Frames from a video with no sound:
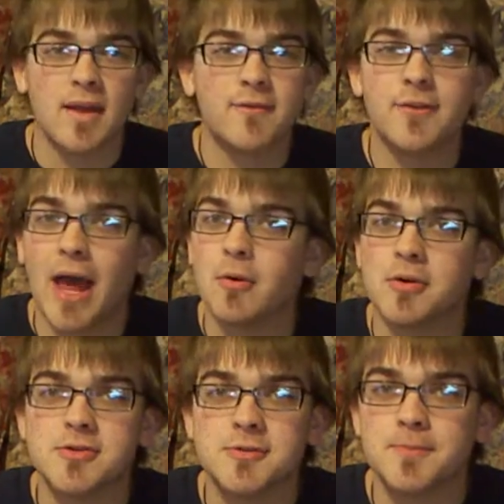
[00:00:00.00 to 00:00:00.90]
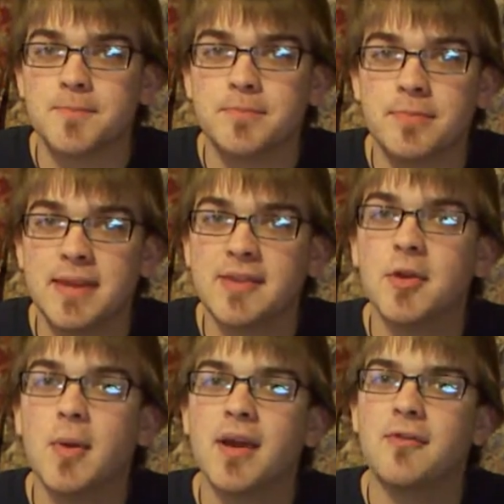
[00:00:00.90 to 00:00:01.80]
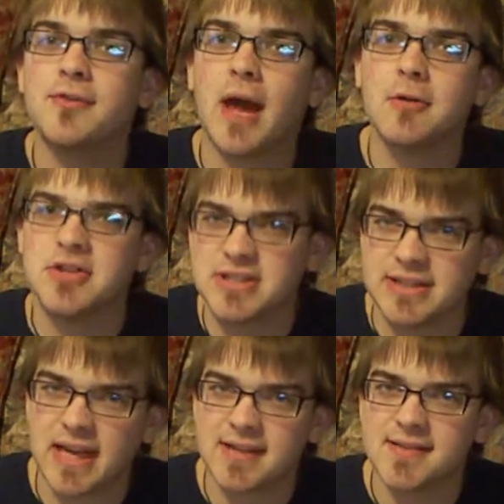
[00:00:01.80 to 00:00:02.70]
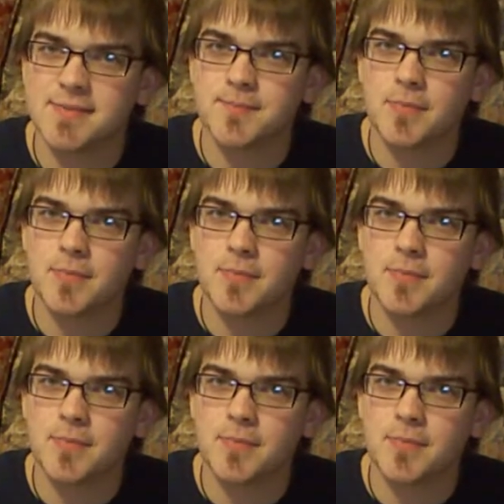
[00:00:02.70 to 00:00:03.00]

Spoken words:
Flowers. Get to know what kind of flowers she likes.